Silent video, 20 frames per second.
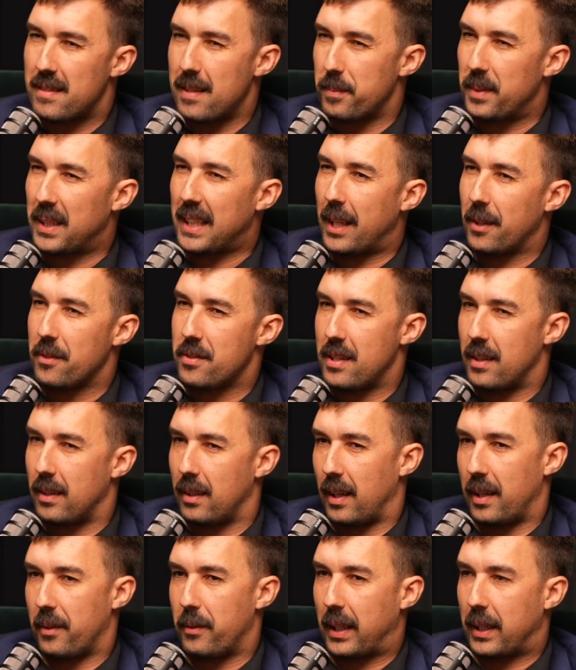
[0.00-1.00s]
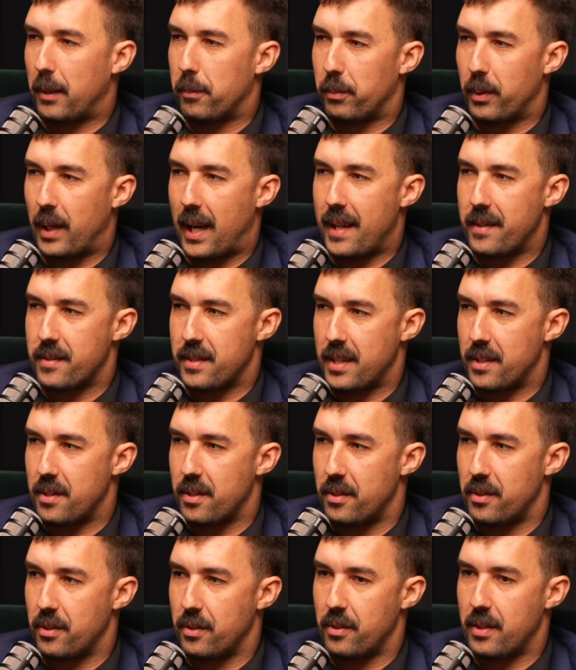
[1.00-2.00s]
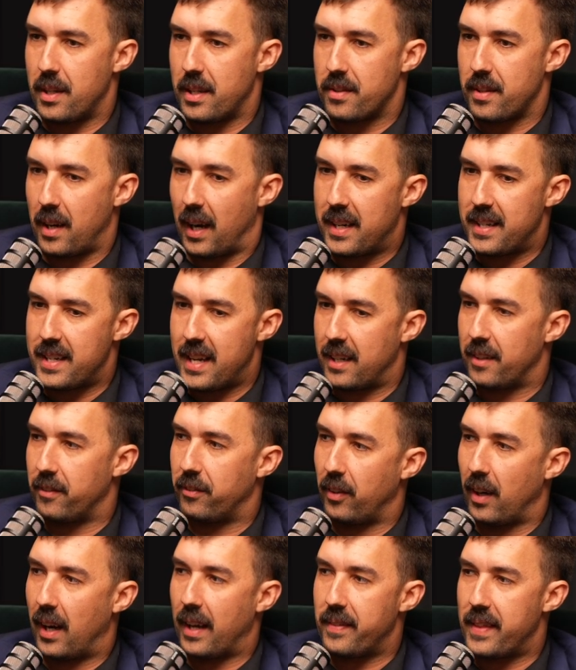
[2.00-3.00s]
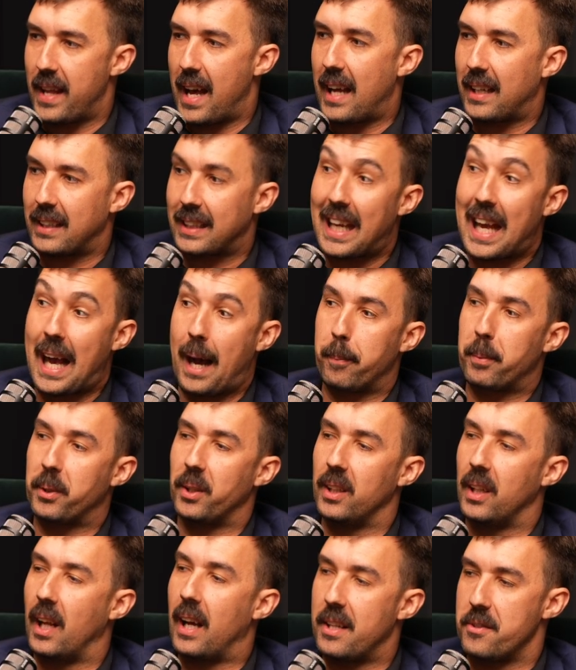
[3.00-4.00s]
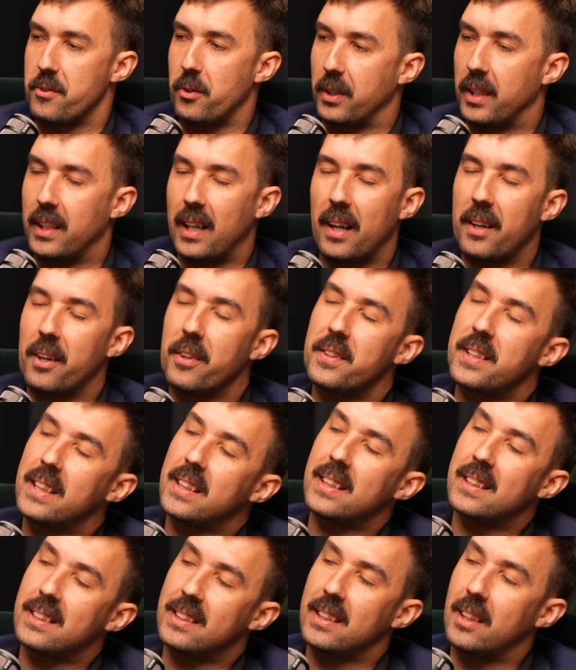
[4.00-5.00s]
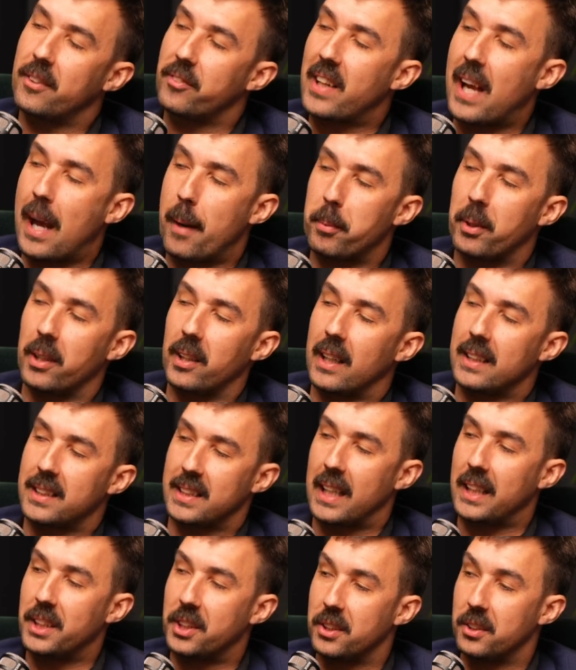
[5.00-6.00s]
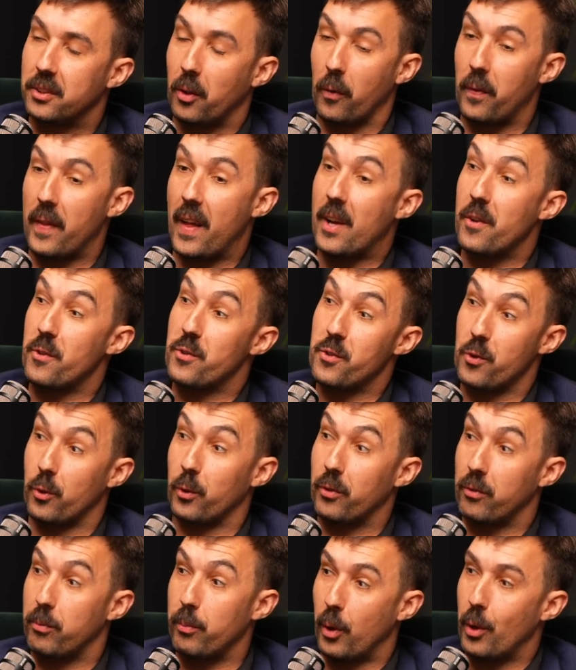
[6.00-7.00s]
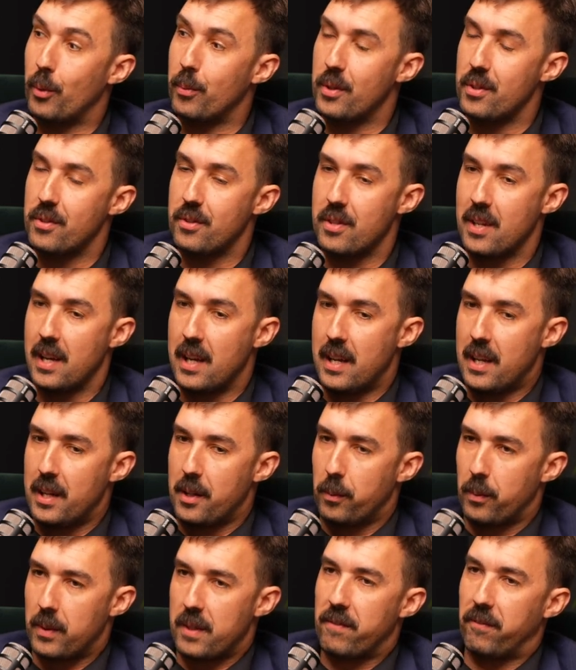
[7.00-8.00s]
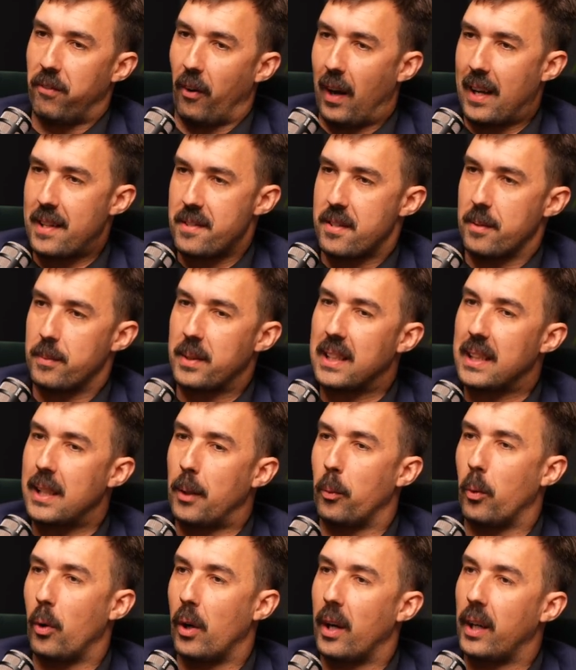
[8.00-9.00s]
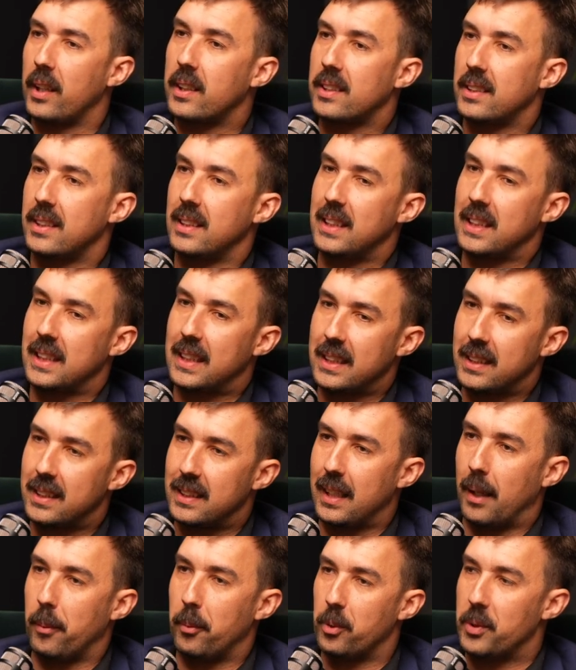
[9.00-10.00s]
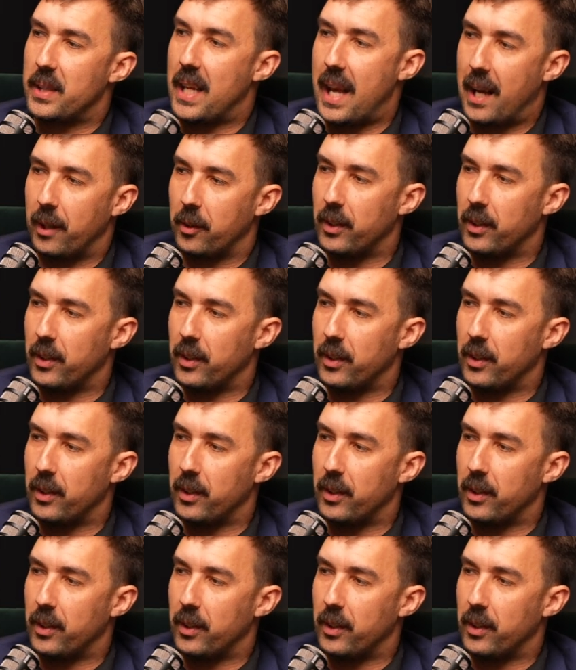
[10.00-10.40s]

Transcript: something else that I reckon brands need to do is identify that and capitalize on it. I don't think there's enough capitalization on those sort of moments. When you find something that works, you need to double down